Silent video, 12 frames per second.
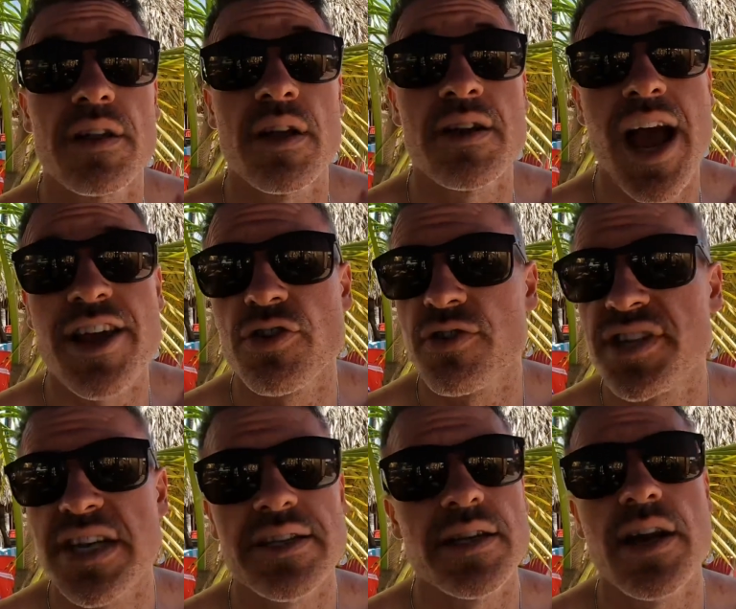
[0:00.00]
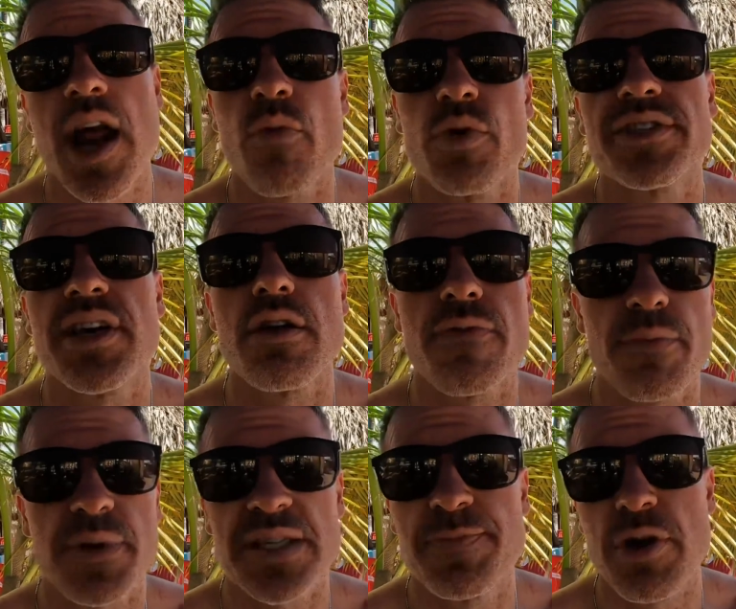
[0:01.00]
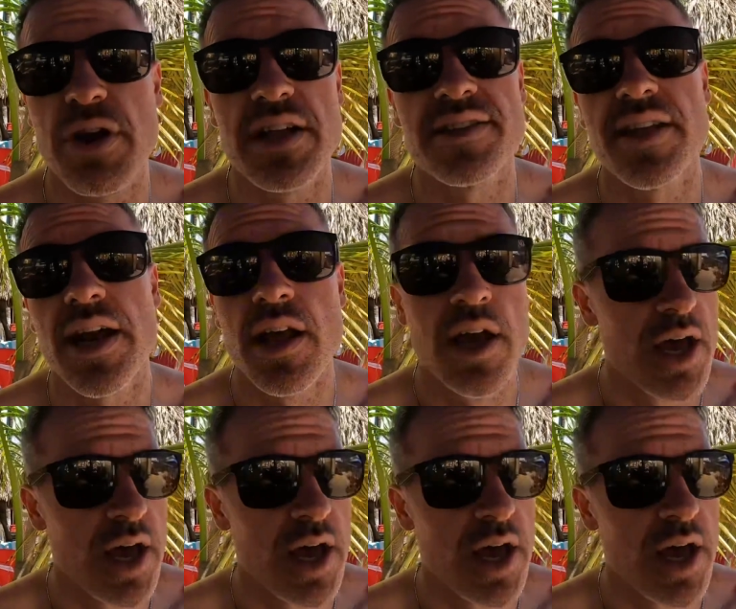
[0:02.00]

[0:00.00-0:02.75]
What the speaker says: the nicer season, and I will tell you from experience that